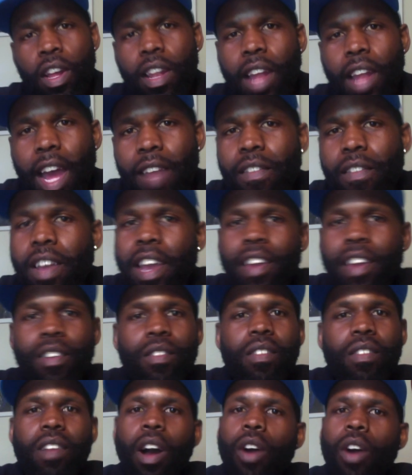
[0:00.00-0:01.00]
Life
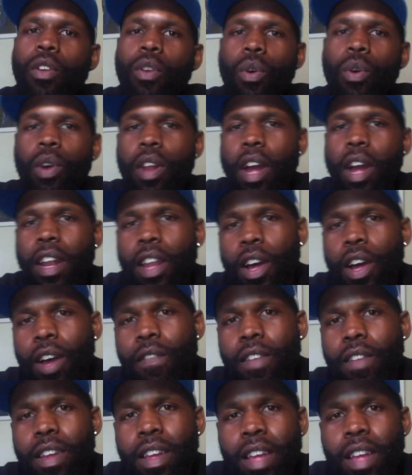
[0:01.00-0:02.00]
Gainers? All knowing, all
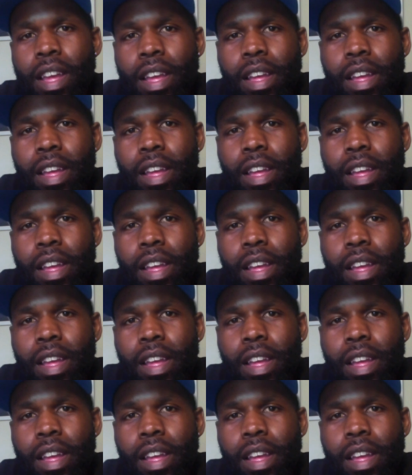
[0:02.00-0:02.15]
loving.